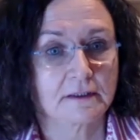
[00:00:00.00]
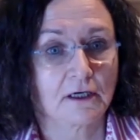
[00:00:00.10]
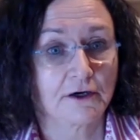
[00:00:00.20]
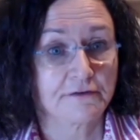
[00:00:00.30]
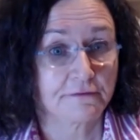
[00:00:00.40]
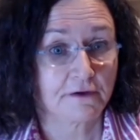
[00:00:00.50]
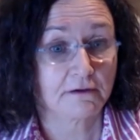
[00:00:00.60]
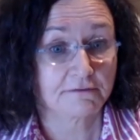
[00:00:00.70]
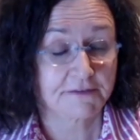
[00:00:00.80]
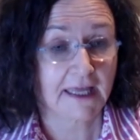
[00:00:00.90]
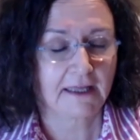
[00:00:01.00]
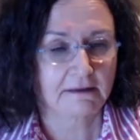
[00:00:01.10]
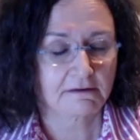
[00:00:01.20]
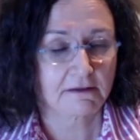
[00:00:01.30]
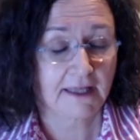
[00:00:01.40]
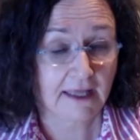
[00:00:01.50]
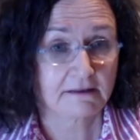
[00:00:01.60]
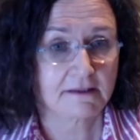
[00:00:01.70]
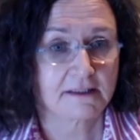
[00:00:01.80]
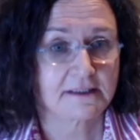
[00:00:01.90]

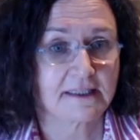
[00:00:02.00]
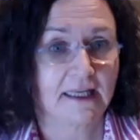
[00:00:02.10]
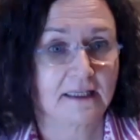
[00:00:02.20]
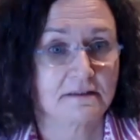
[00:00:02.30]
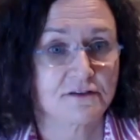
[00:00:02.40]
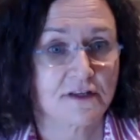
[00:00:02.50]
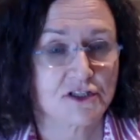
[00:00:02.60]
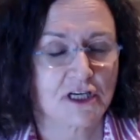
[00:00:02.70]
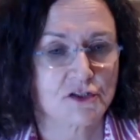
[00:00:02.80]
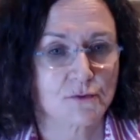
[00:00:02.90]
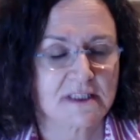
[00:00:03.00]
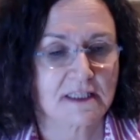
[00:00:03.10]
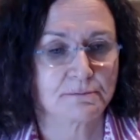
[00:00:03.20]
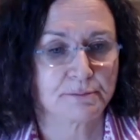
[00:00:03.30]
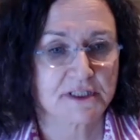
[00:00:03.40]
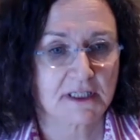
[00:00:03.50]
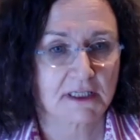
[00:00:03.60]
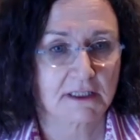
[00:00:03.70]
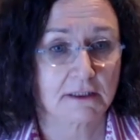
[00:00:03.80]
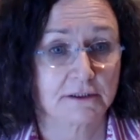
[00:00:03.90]
Catholics and the Jesuits in
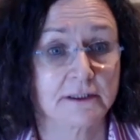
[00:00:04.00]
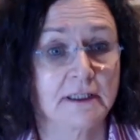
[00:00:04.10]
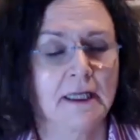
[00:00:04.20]
particular,